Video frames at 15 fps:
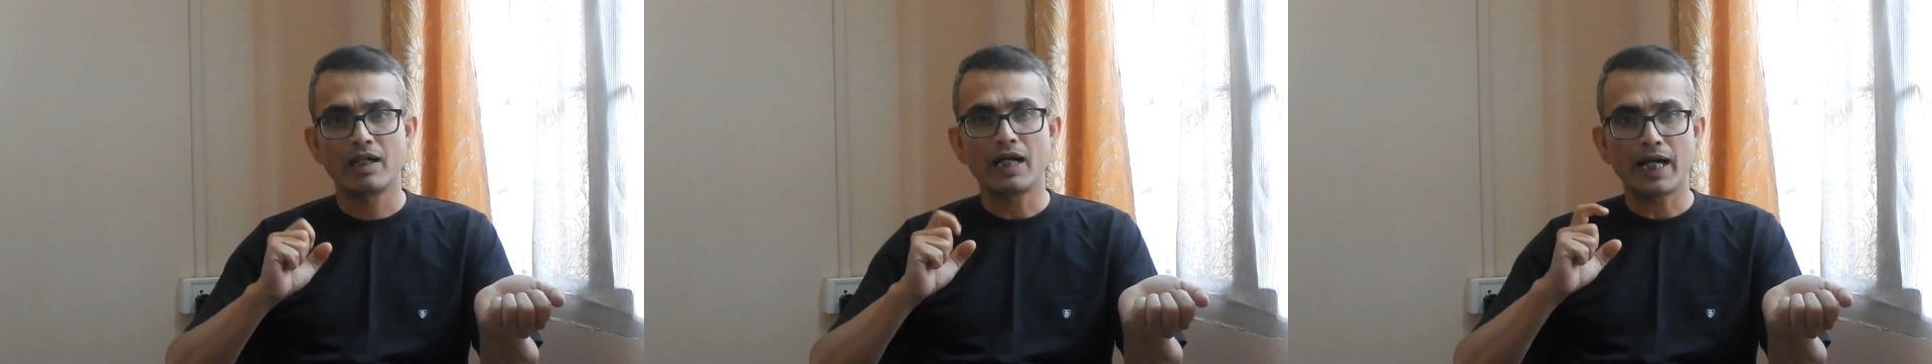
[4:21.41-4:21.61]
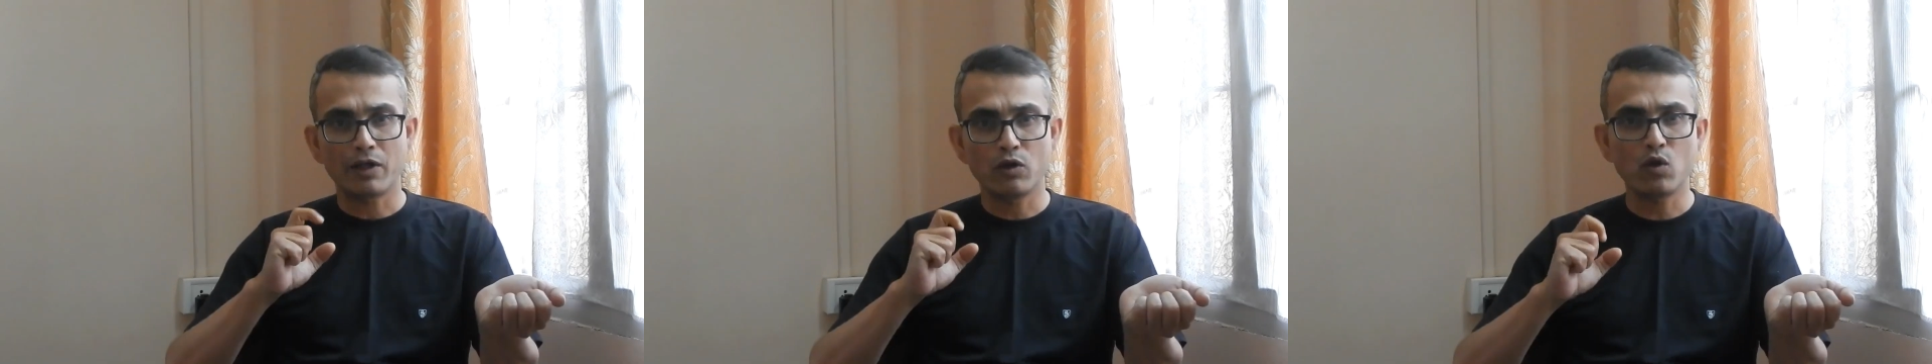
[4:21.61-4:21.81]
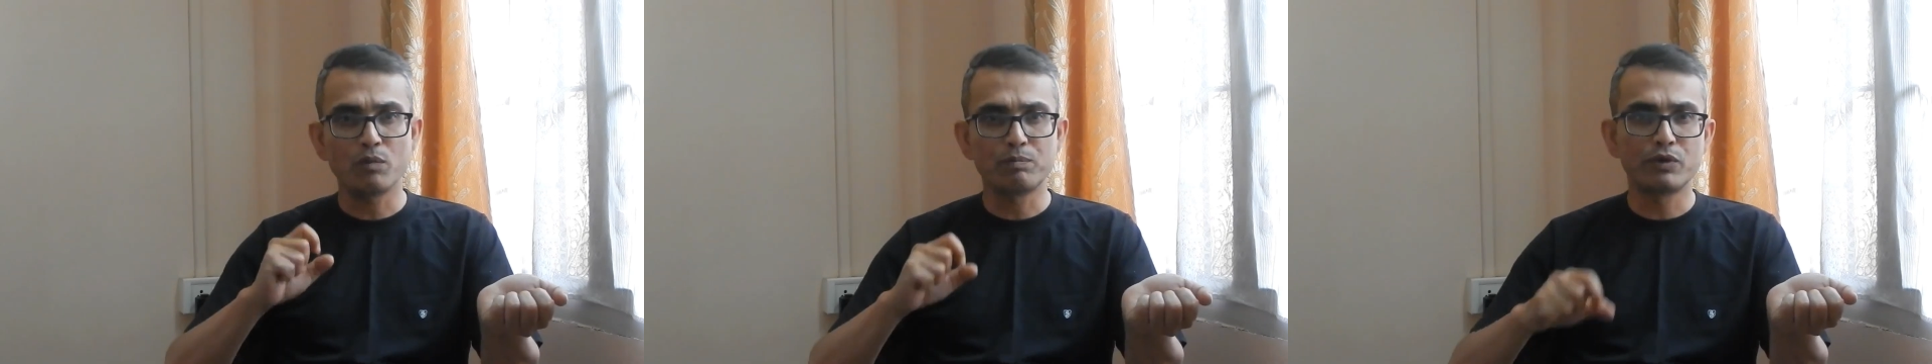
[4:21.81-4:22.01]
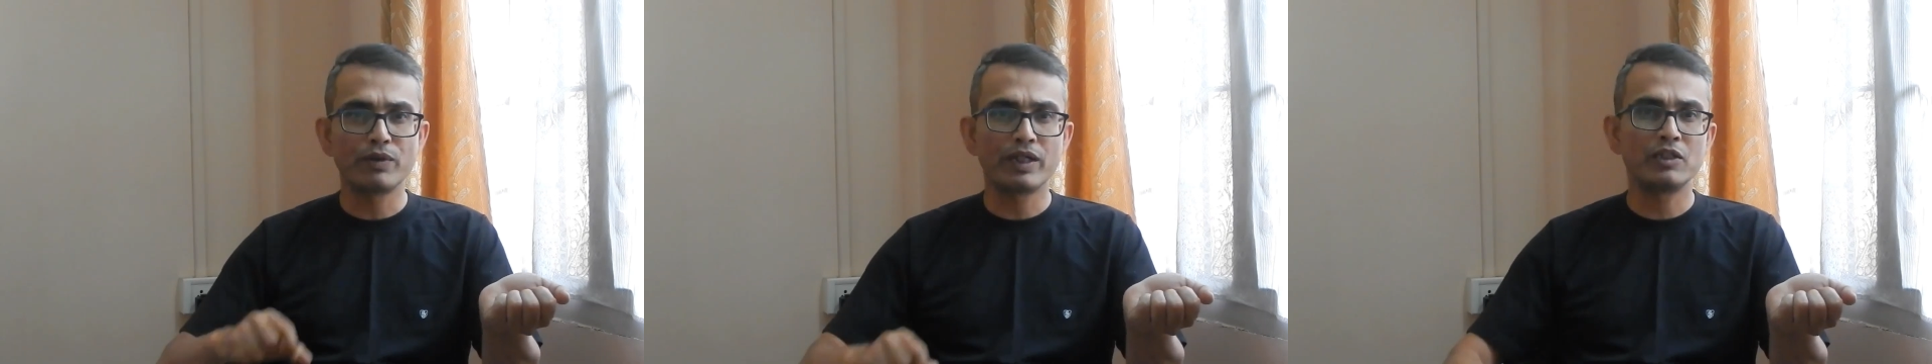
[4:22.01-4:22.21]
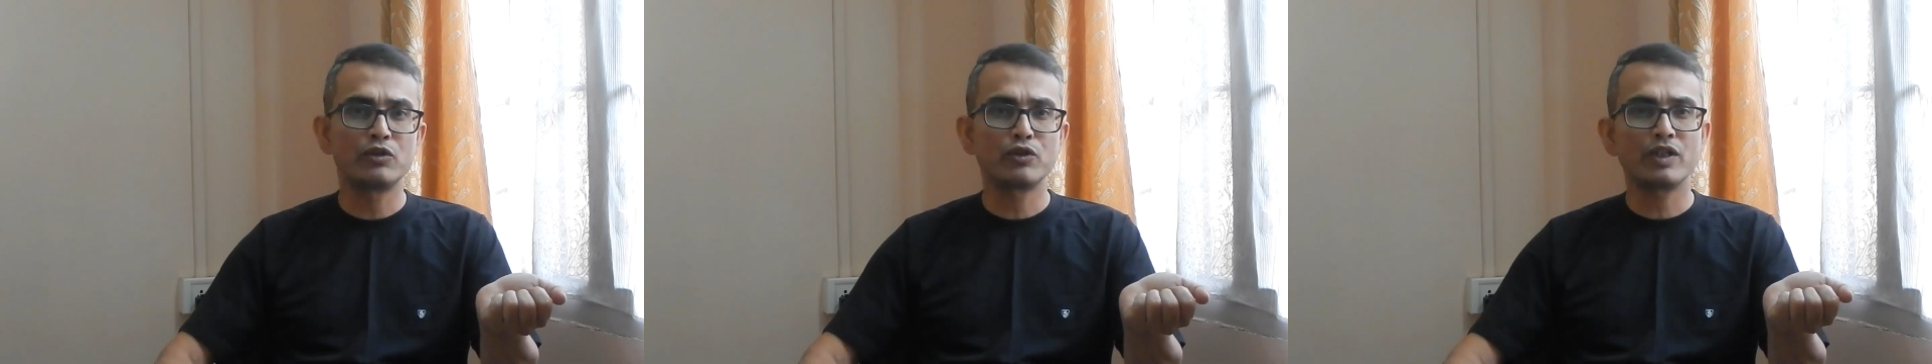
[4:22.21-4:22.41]
I hope you
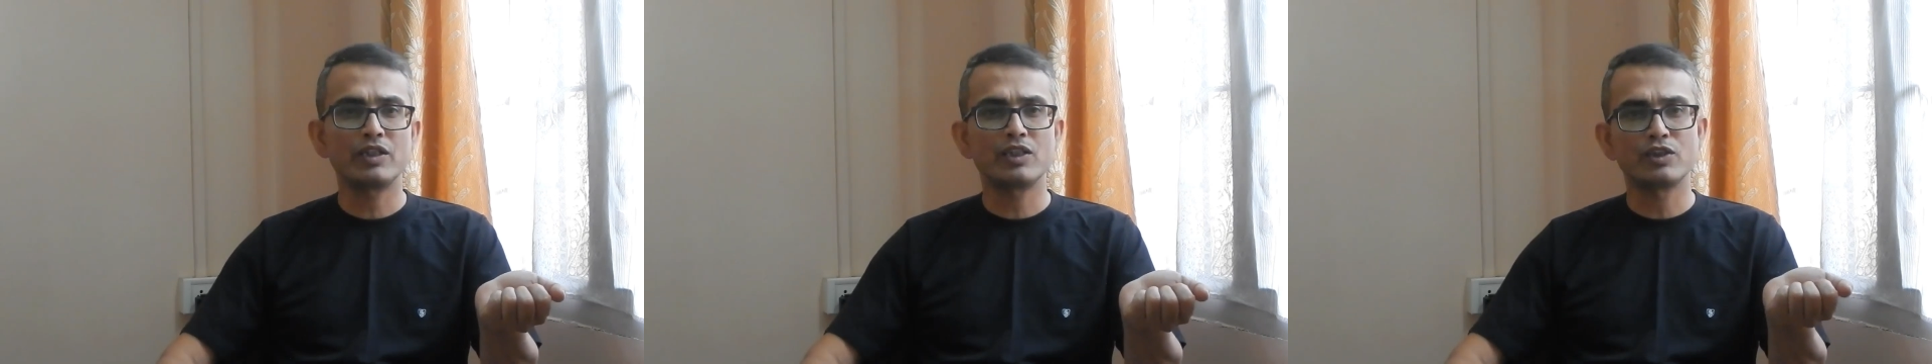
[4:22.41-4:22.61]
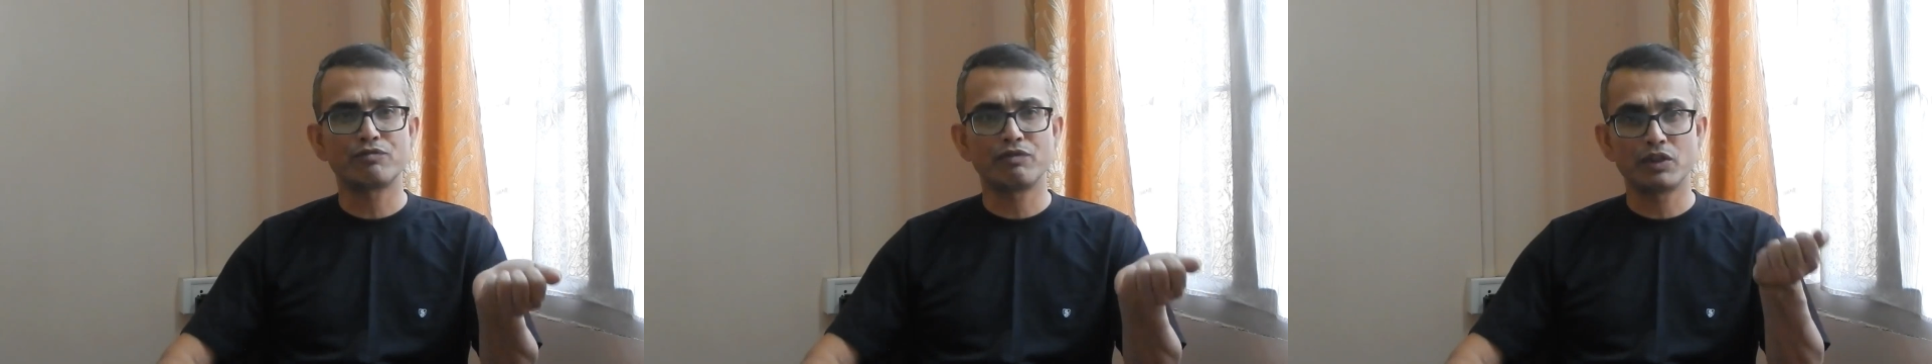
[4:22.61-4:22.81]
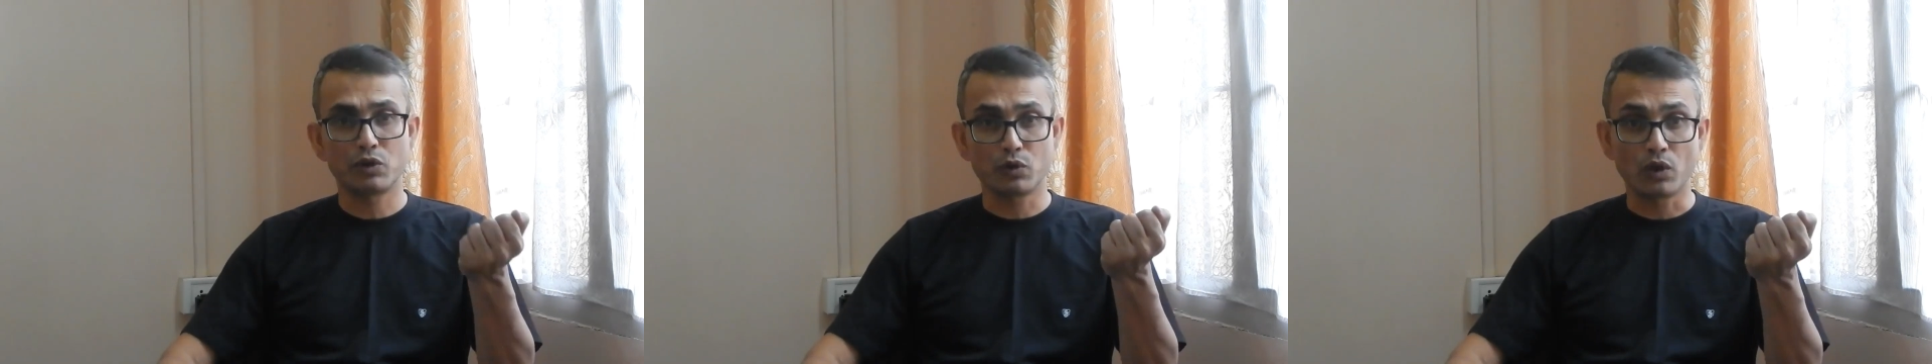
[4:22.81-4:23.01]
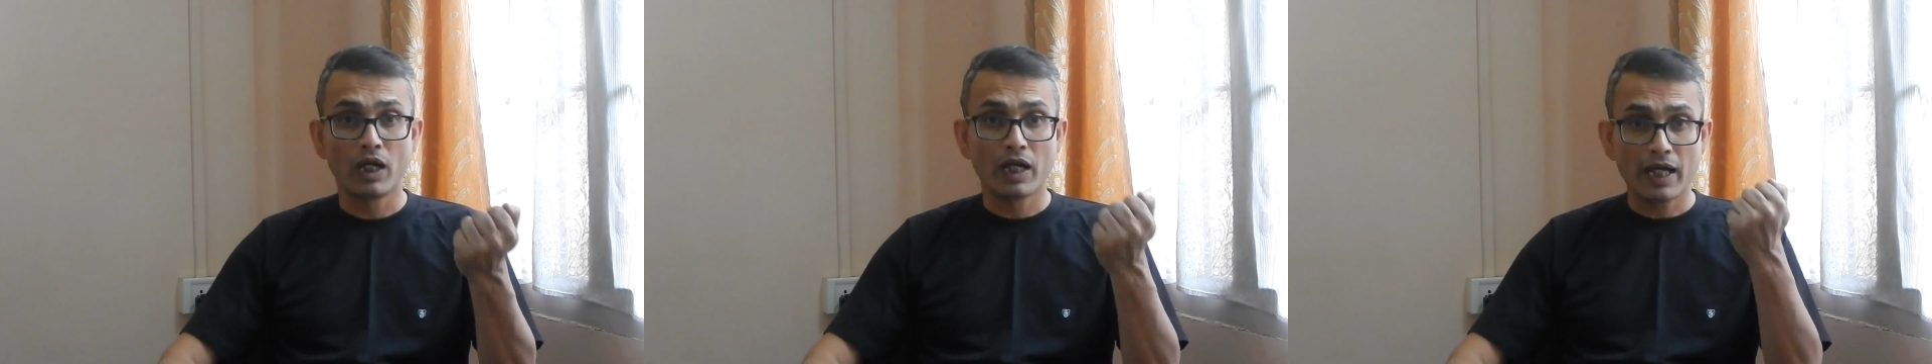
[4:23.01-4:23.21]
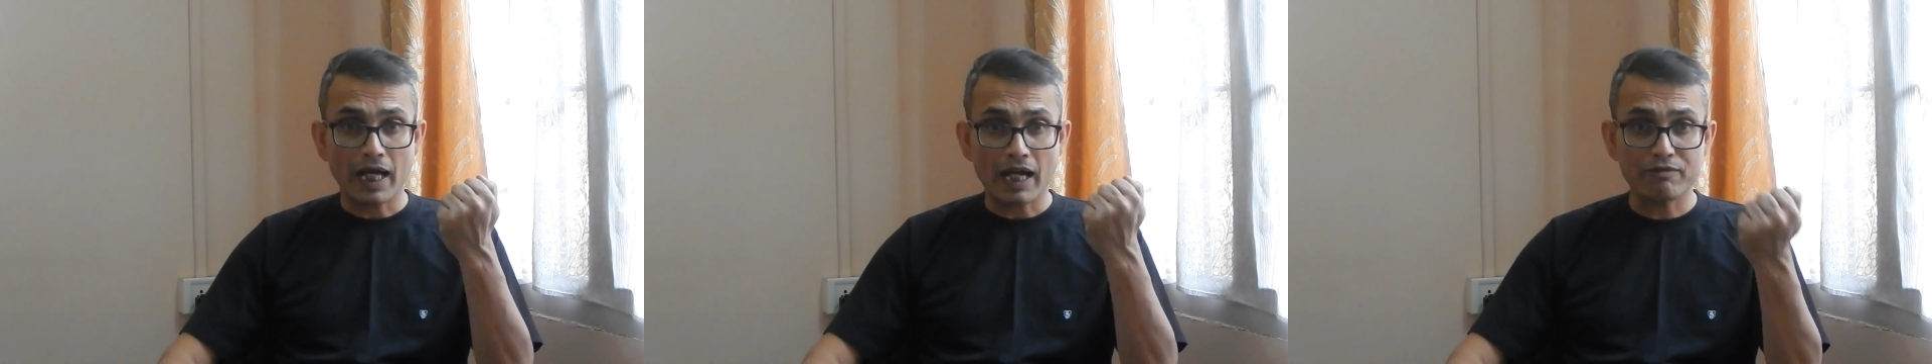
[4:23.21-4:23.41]
enjoyed this video.
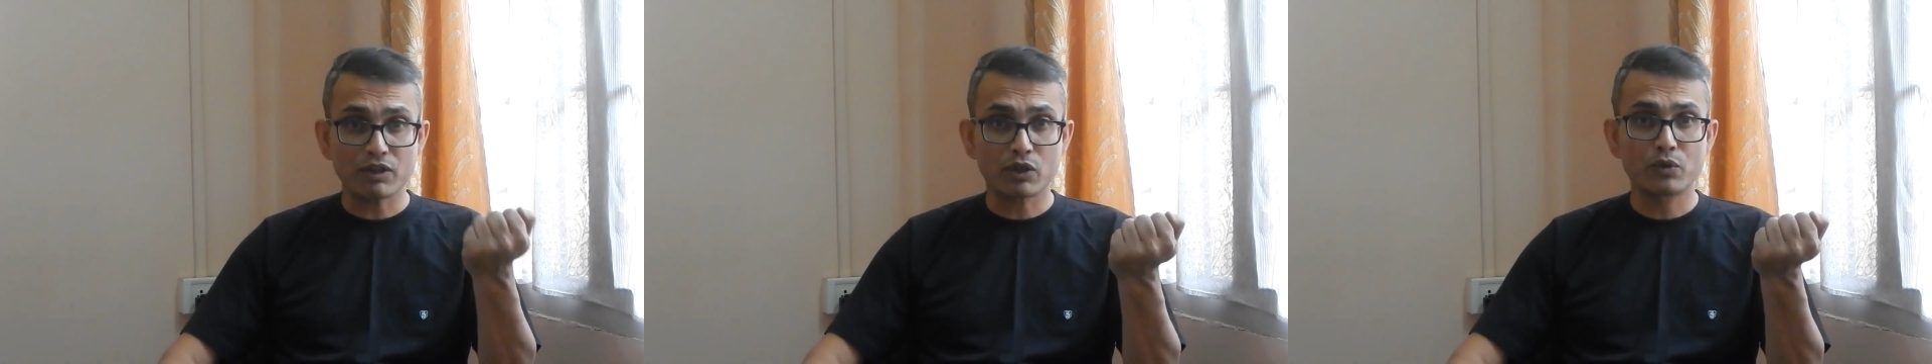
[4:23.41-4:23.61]
Have a